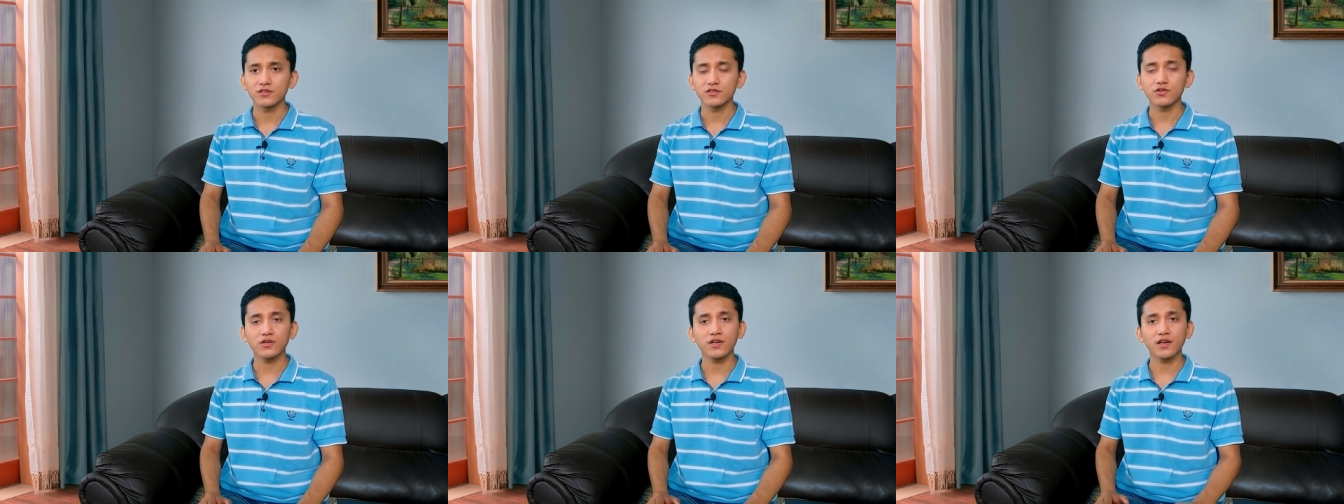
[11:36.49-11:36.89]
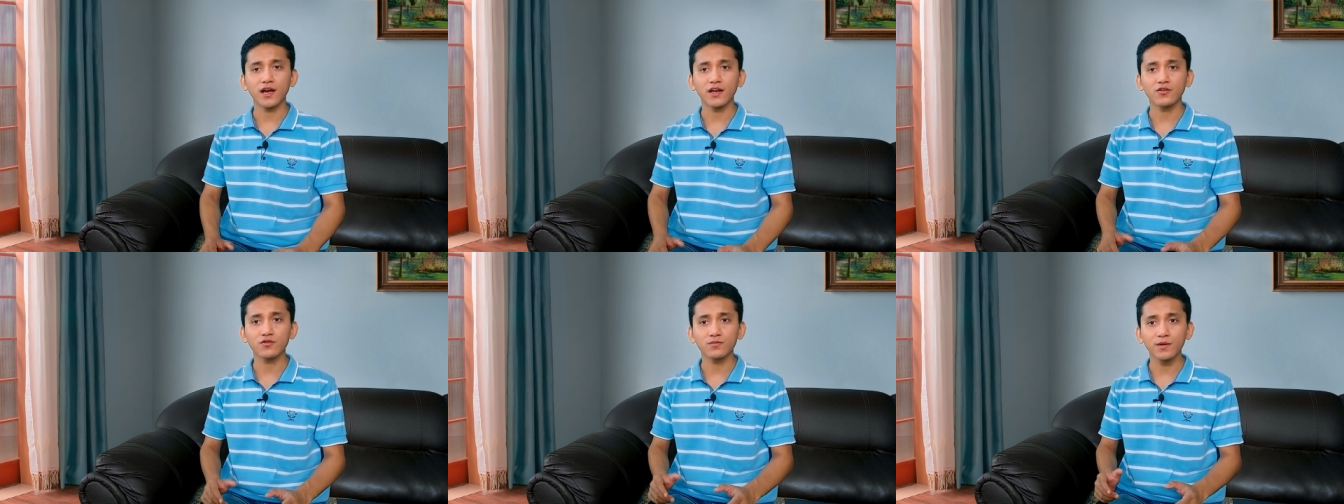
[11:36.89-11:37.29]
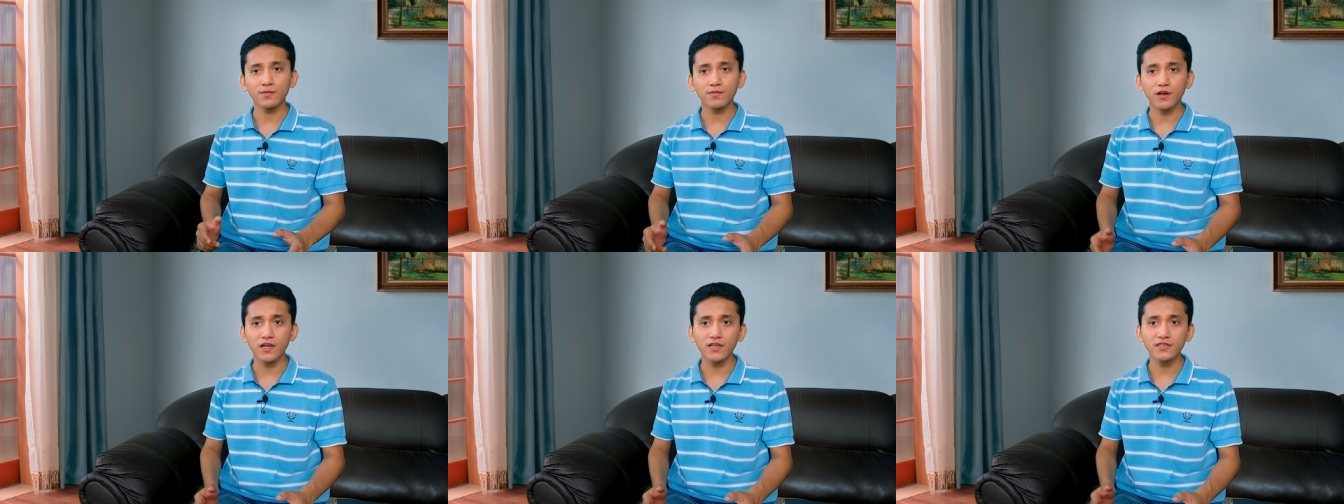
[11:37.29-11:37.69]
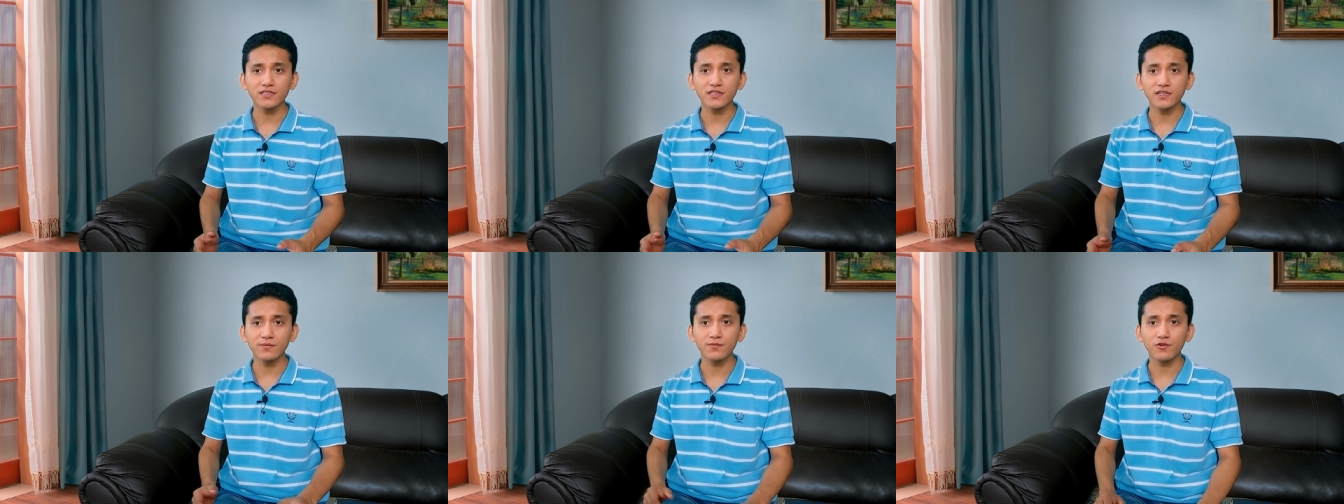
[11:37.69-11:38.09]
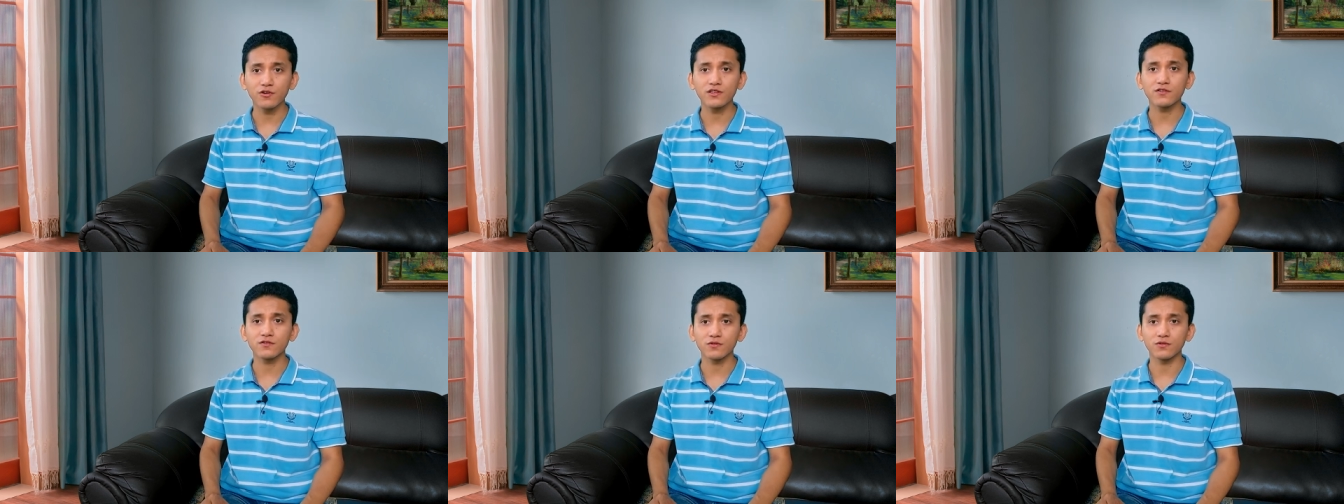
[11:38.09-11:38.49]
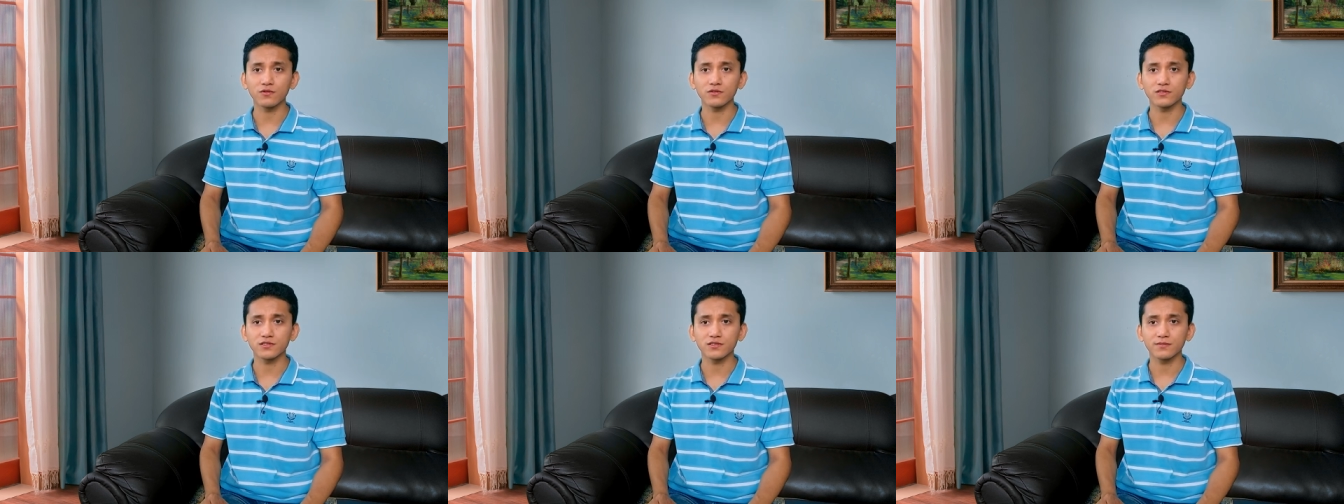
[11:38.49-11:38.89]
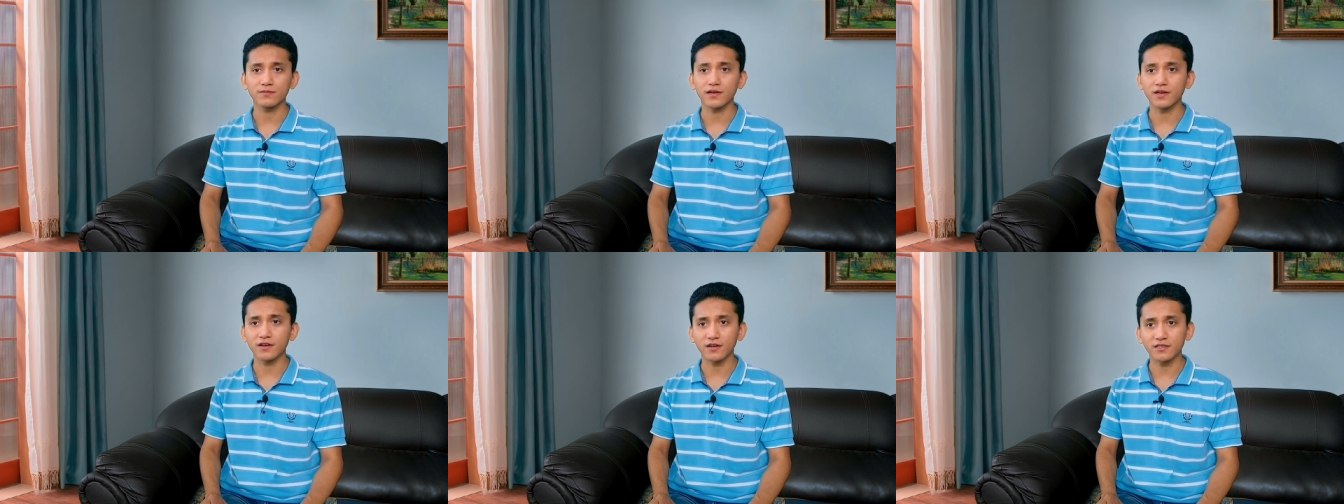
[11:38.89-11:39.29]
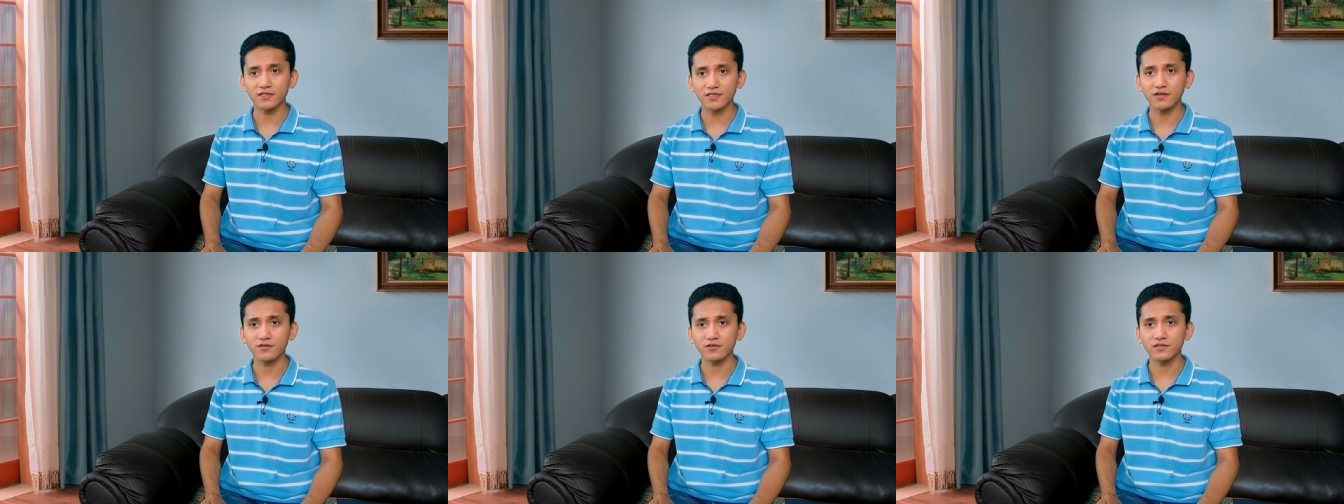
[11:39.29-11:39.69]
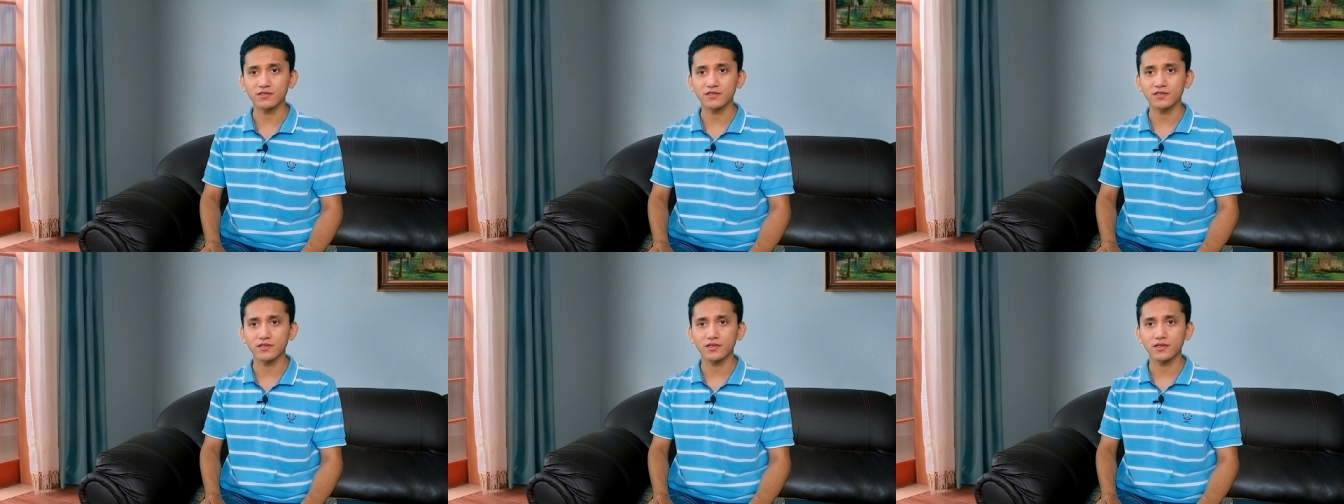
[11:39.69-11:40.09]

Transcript: so that I could be placed in important roles by God's house.